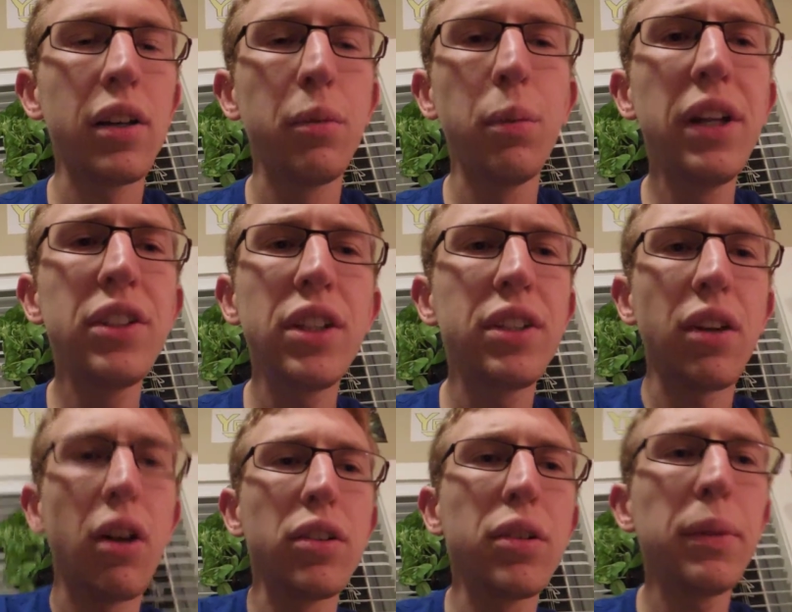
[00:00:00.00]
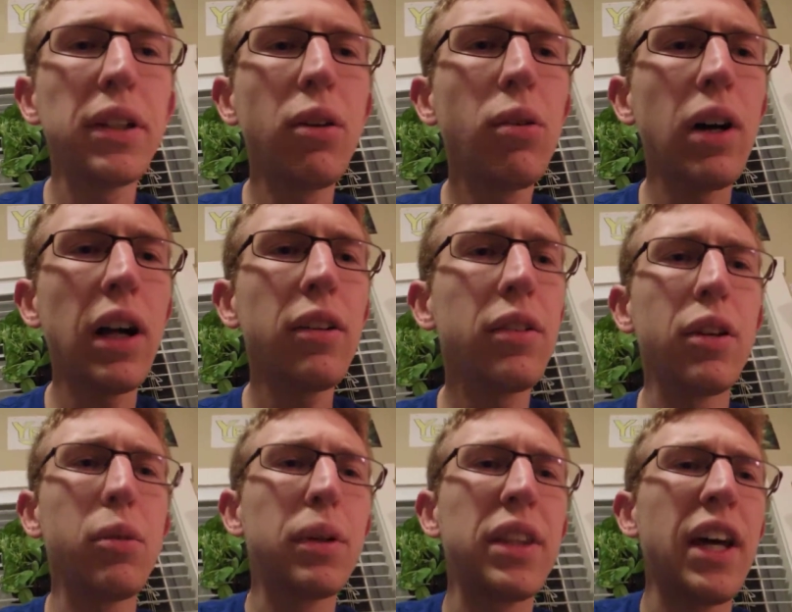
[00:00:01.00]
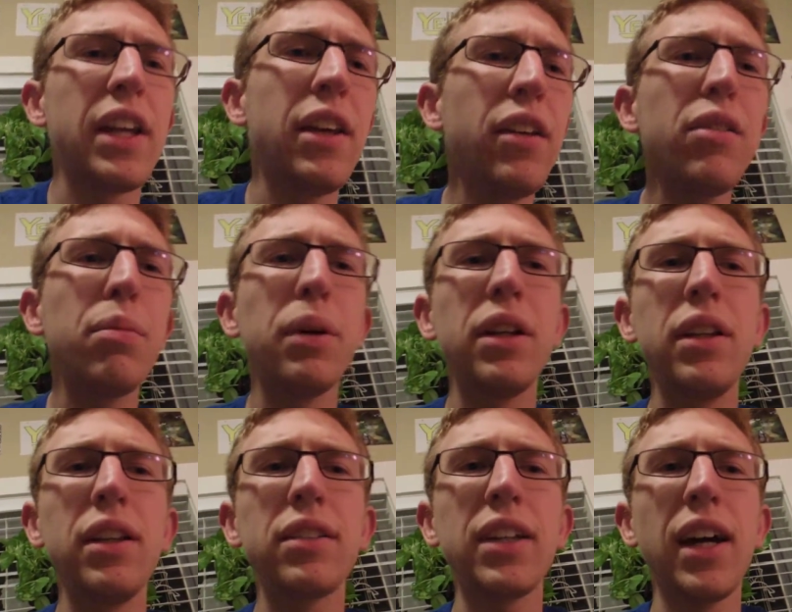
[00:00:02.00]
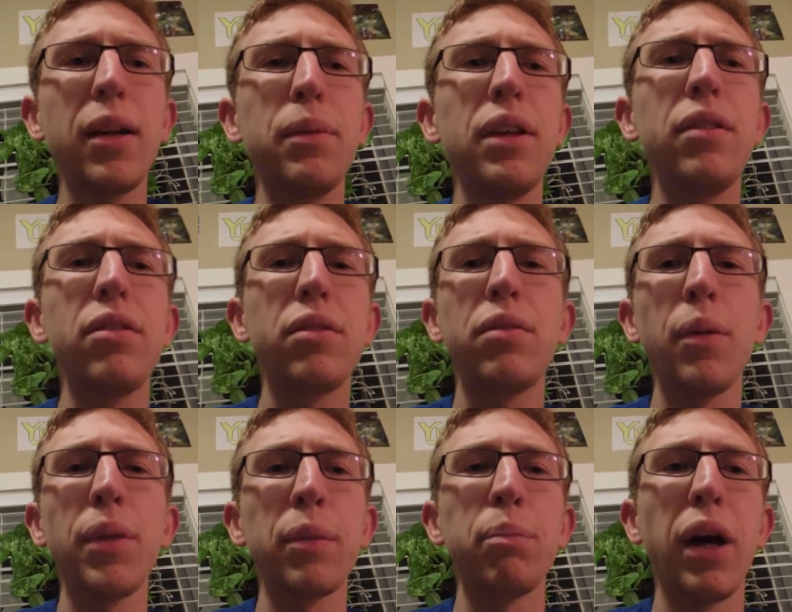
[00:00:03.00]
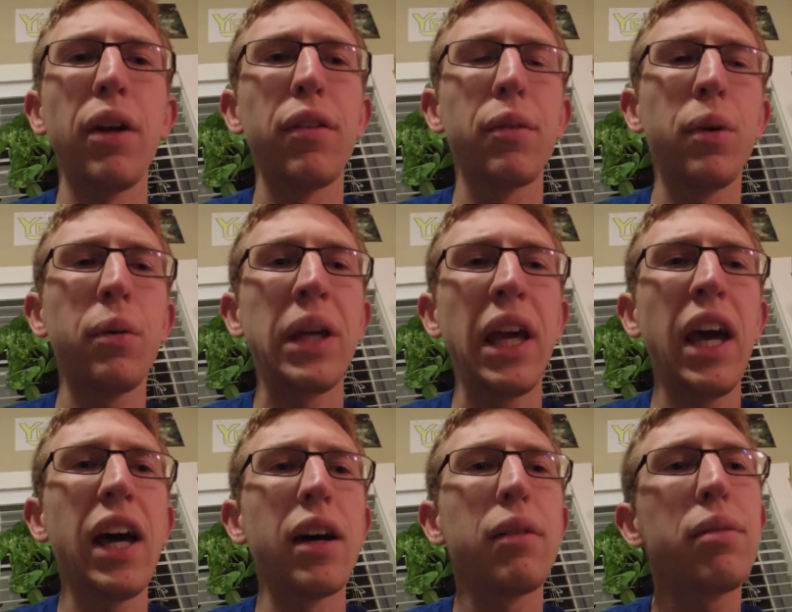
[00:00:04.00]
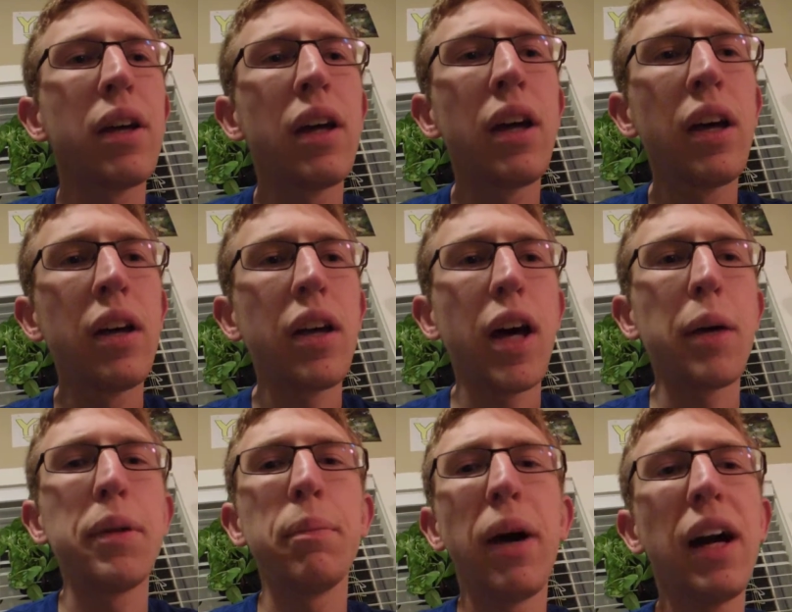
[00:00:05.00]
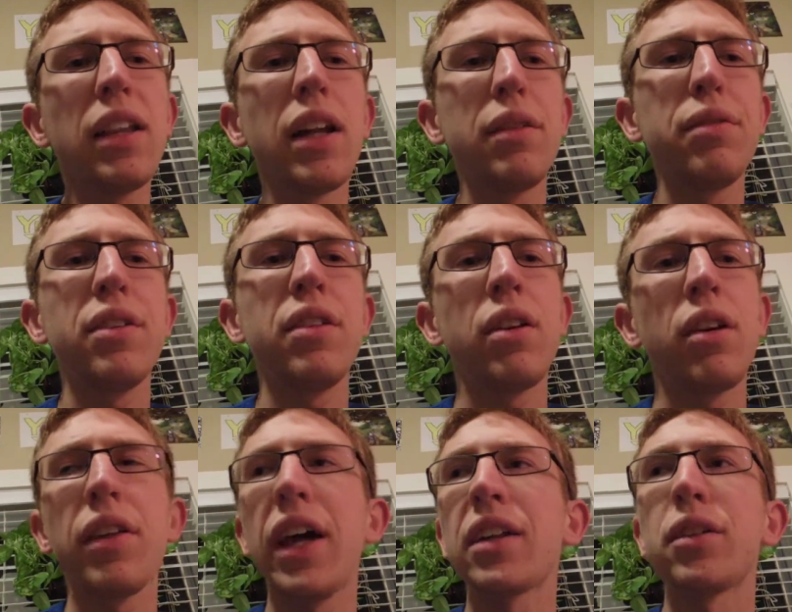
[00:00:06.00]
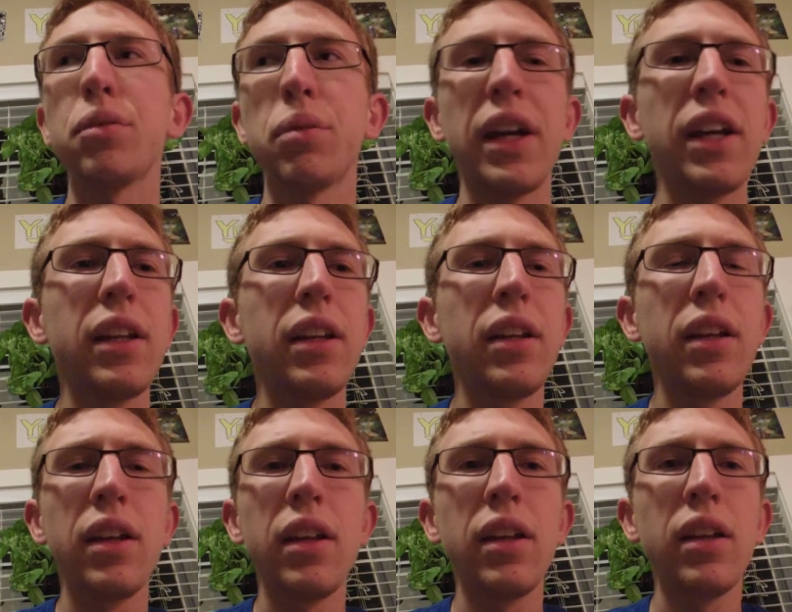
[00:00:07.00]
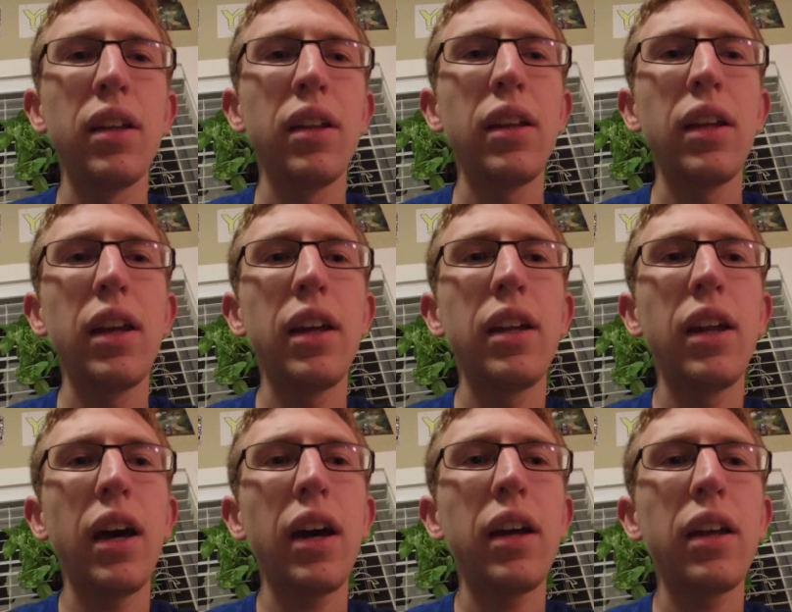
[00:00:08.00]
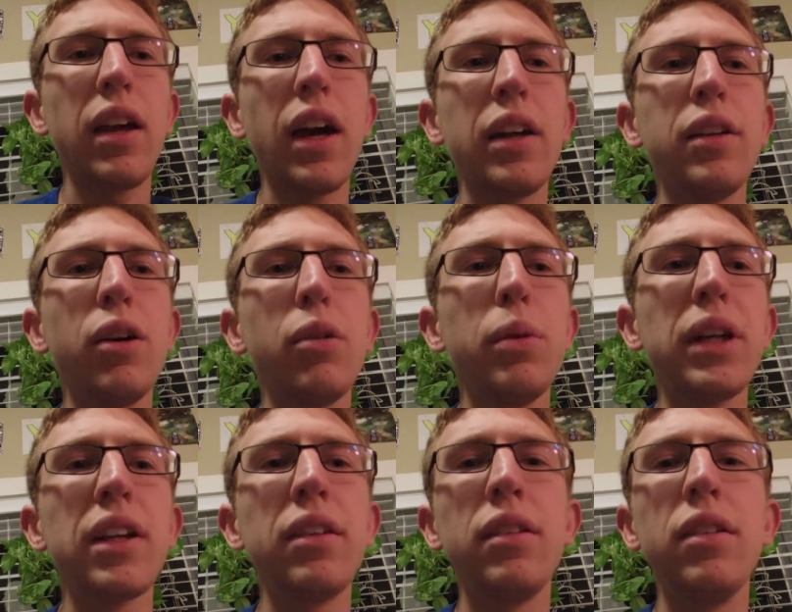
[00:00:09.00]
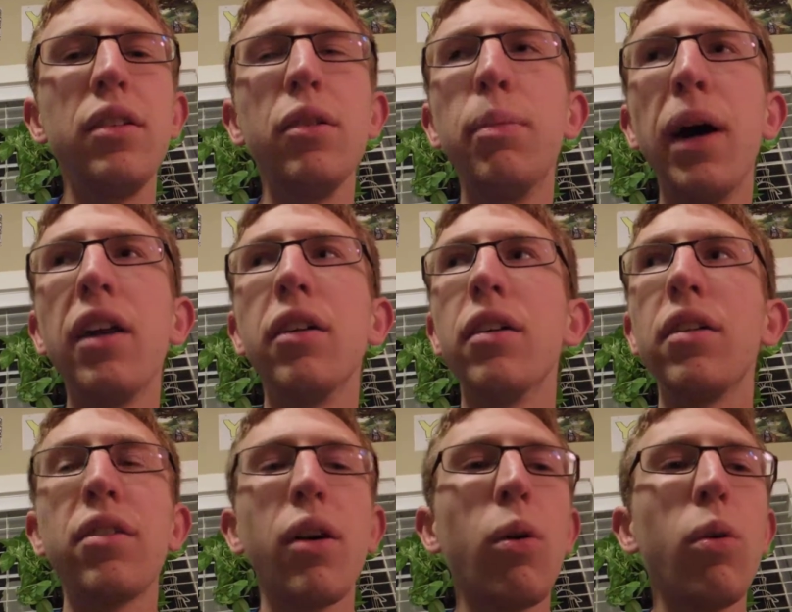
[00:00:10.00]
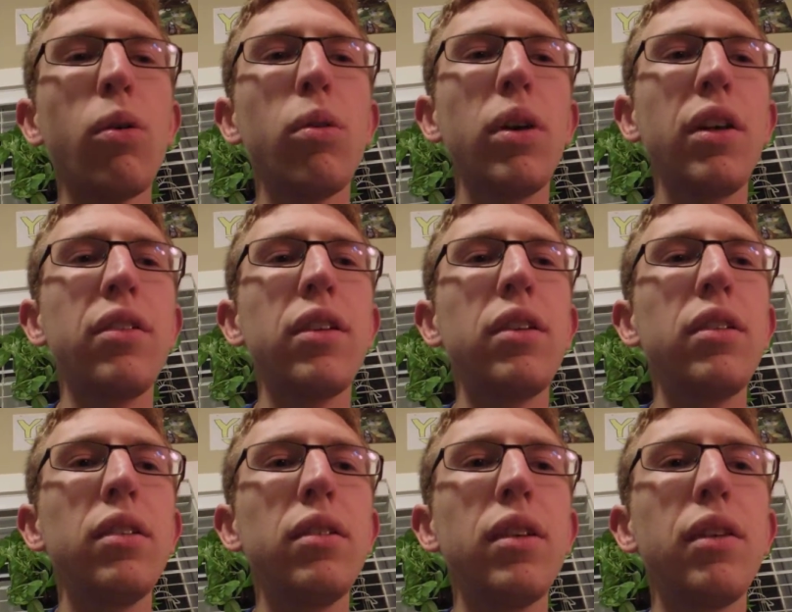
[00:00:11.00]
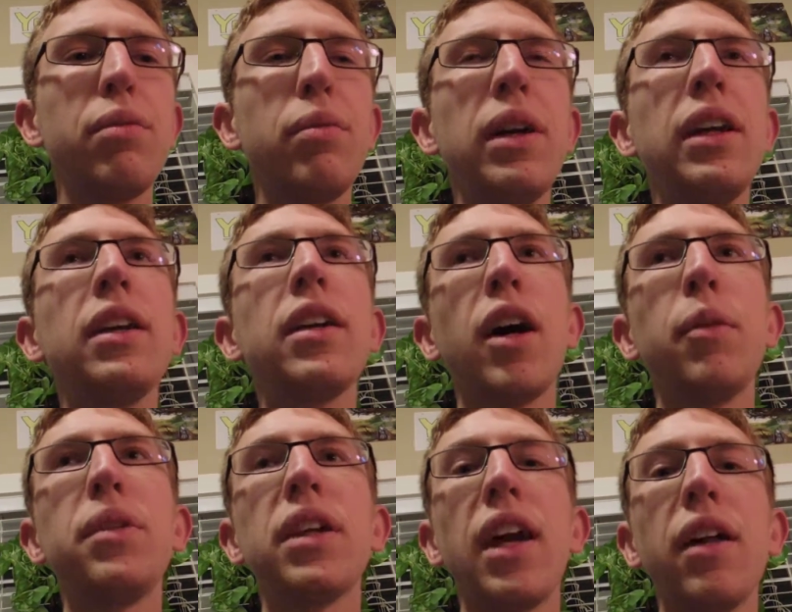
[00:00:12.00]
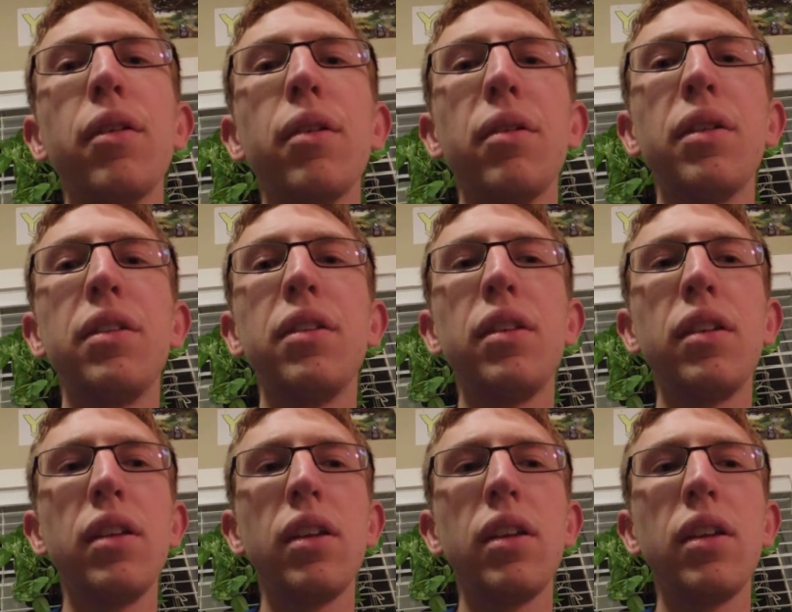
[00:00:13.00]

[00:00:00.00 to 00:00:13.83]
reach its ultimate goal. I don't know what that is, but it's got to be something better than what we have. I mean, my life isn't all that great, and I know we can do better as a whole, if we come together, and